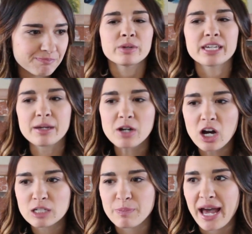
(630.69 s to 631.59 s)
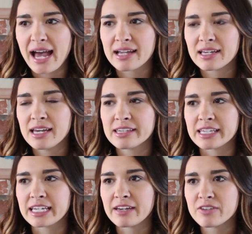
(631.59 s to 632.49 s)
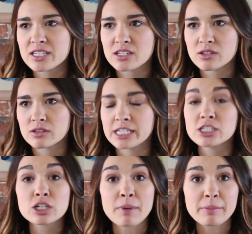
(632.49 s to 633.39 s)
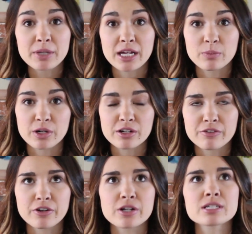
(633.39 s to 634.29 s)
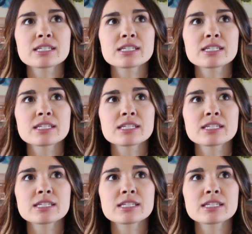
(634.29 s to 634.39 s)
We get called back. They give us they took my blood work first.